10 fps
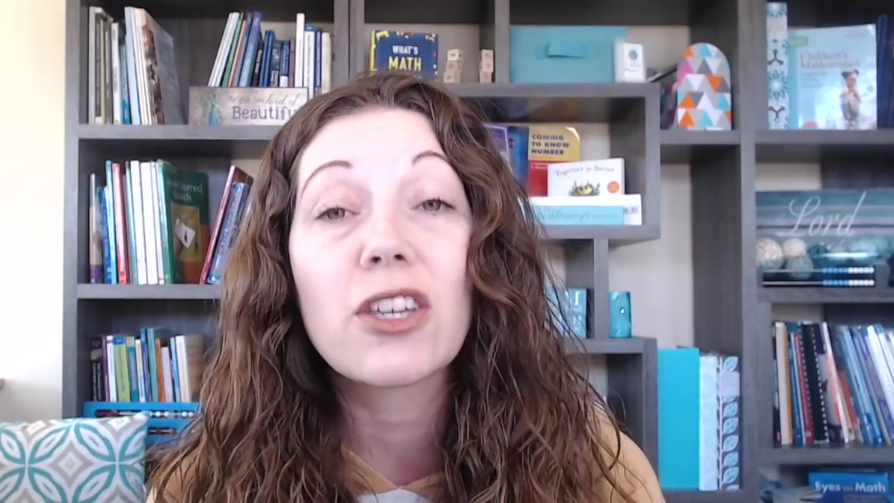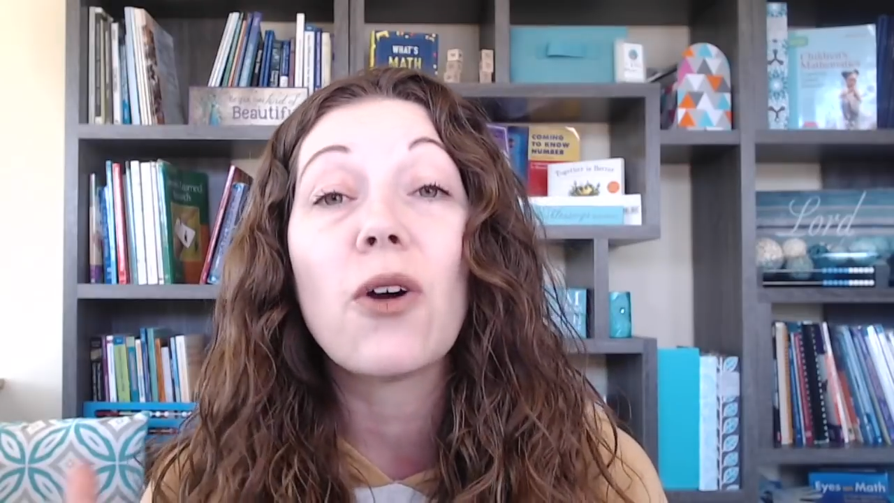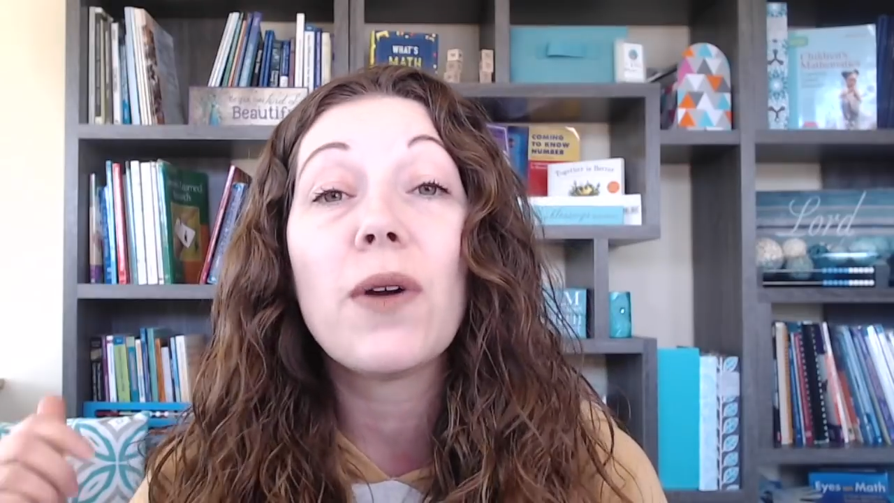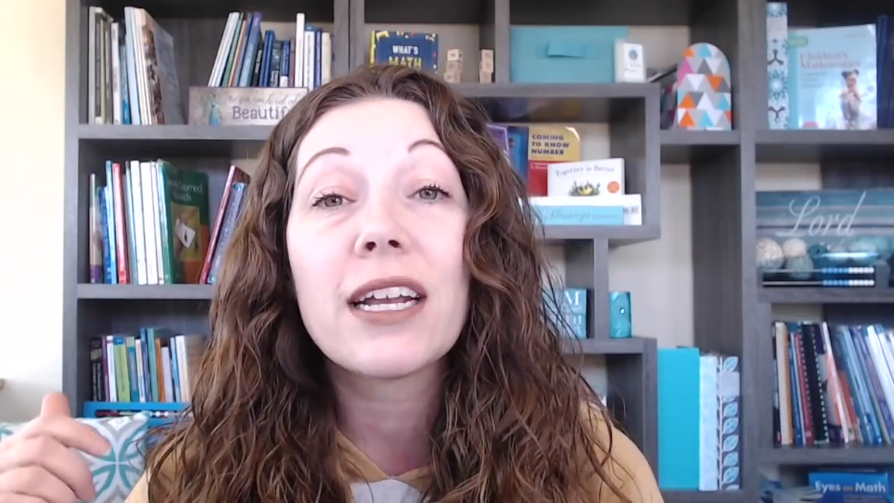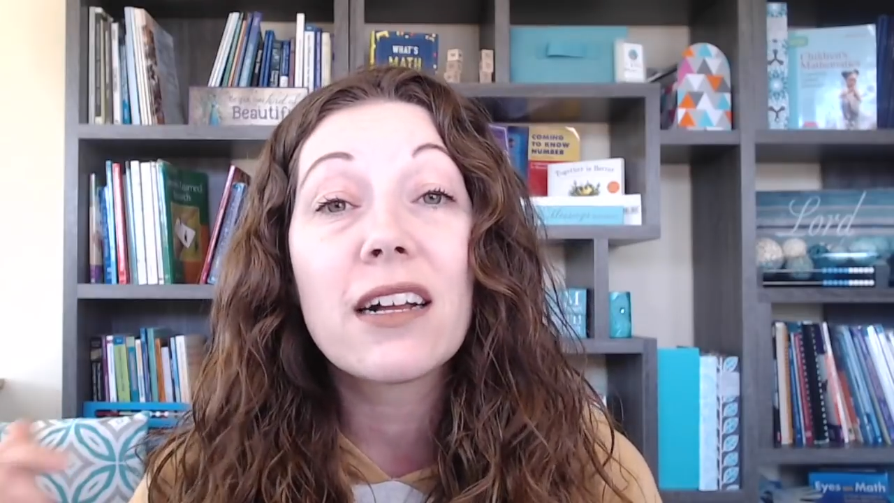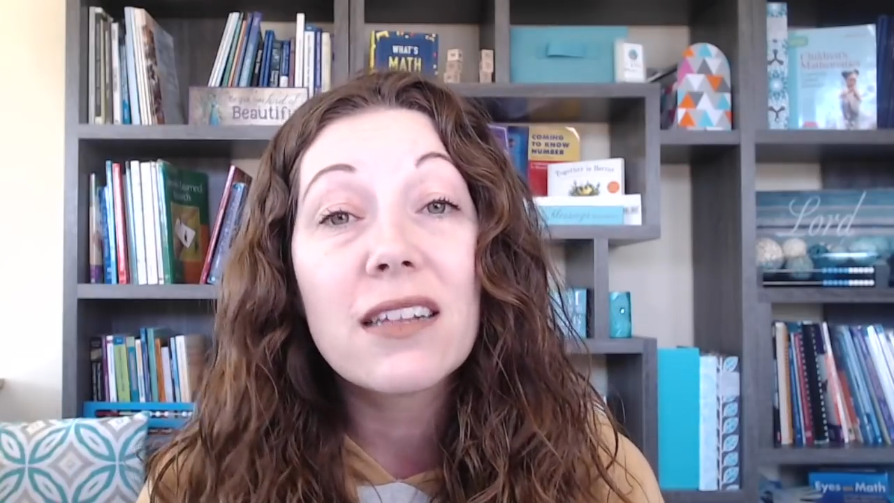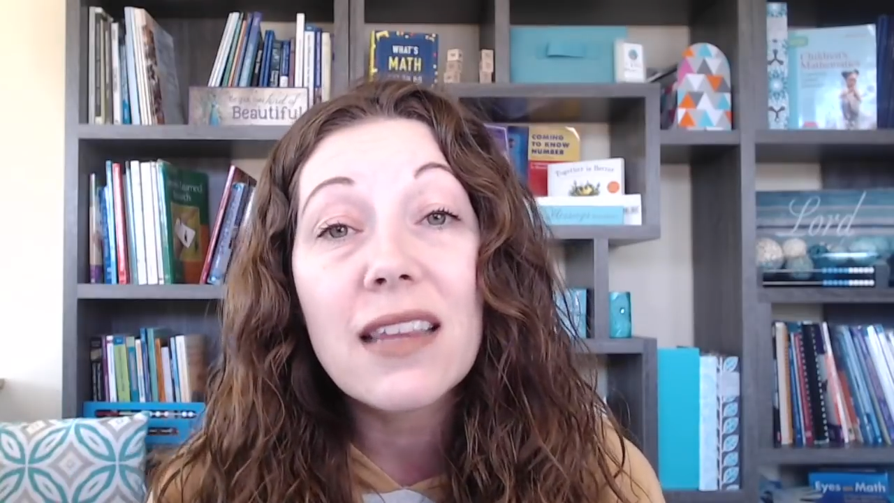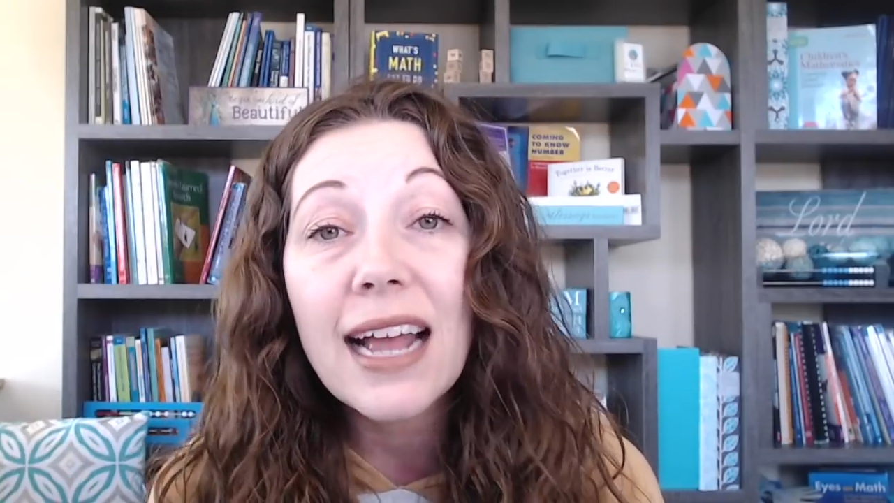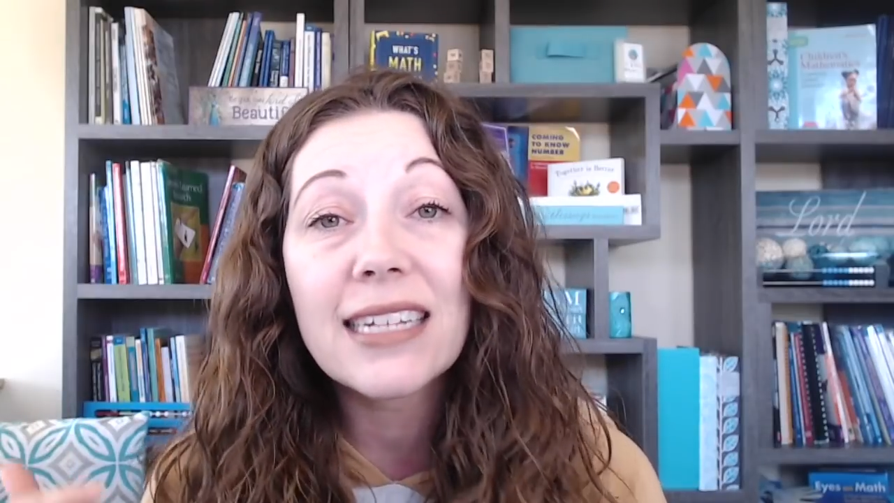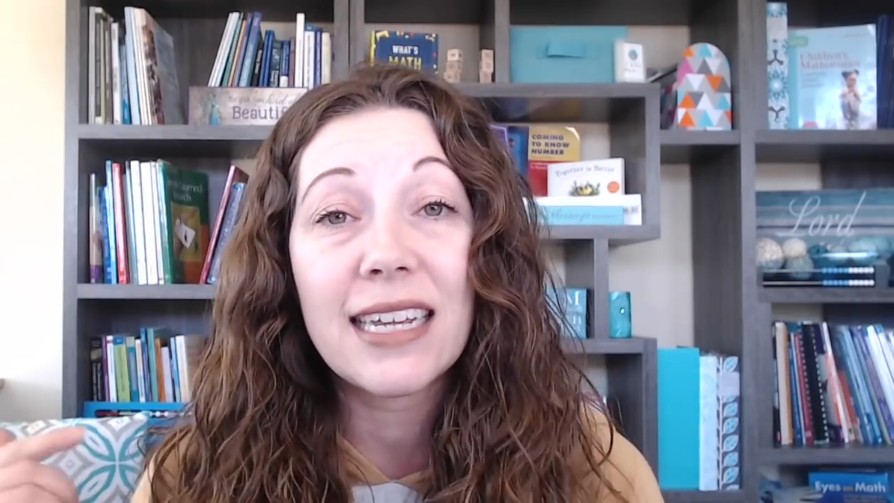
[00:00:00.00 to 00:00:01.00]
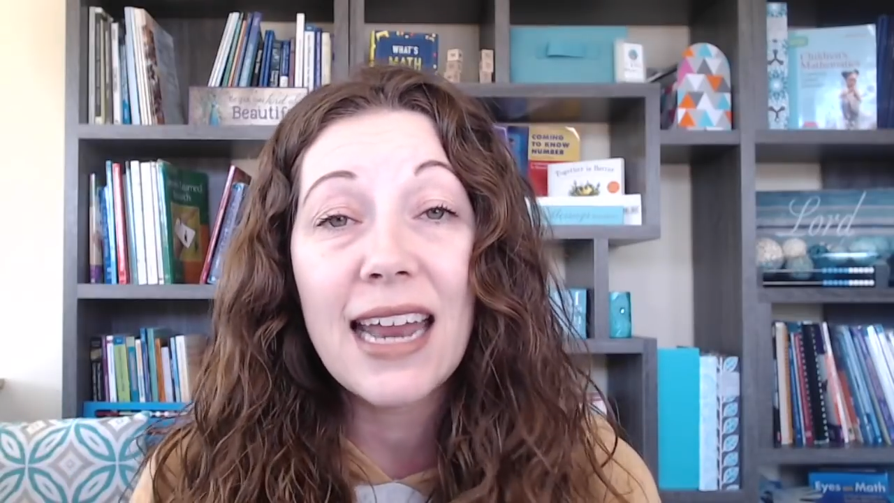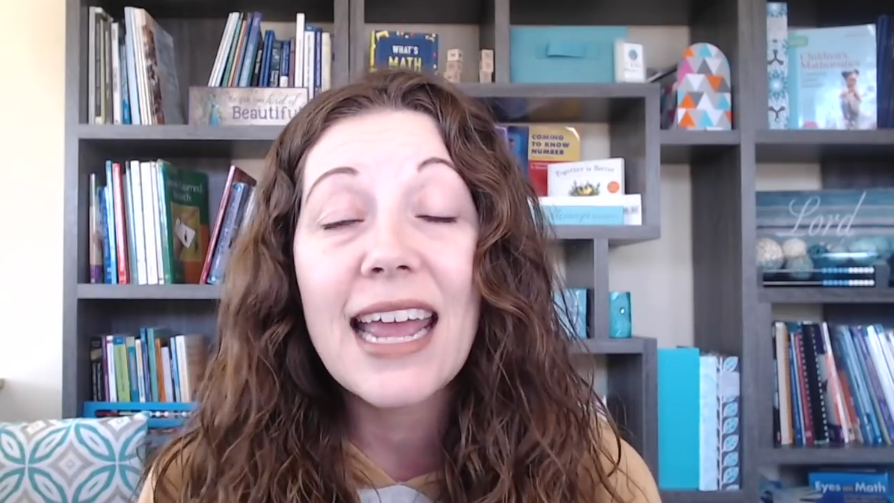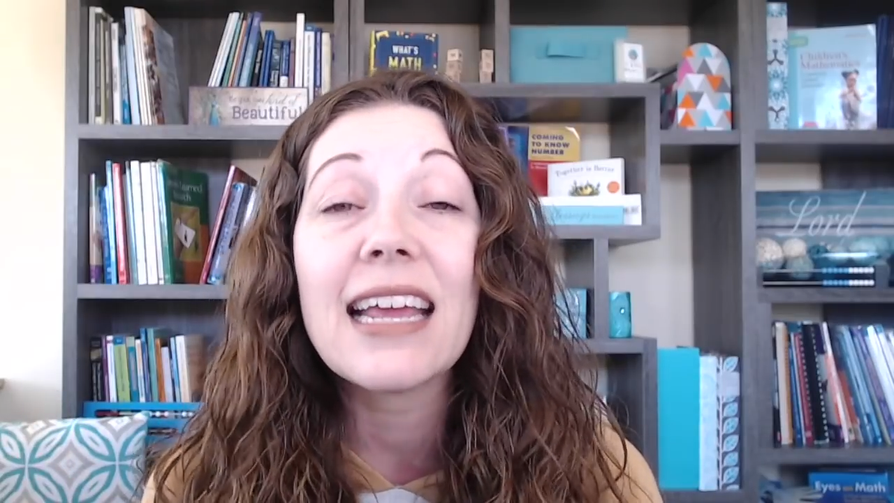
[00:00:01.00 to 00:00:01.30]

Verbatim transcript: go and collect and